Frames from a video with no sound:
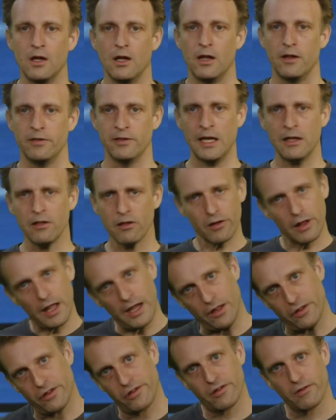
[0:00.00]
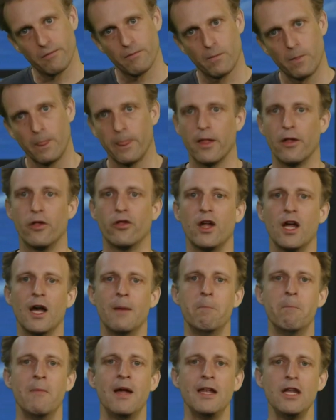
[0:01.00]
Nonetheless, there are
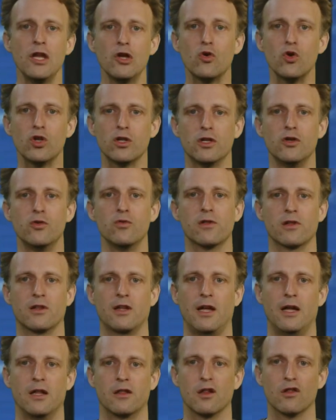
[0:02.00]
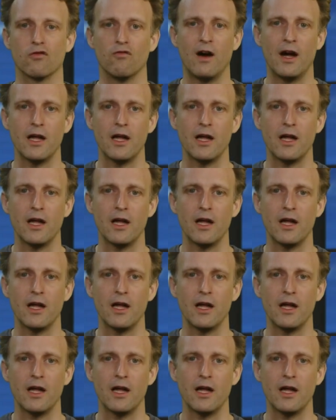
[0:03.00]
many good use cases why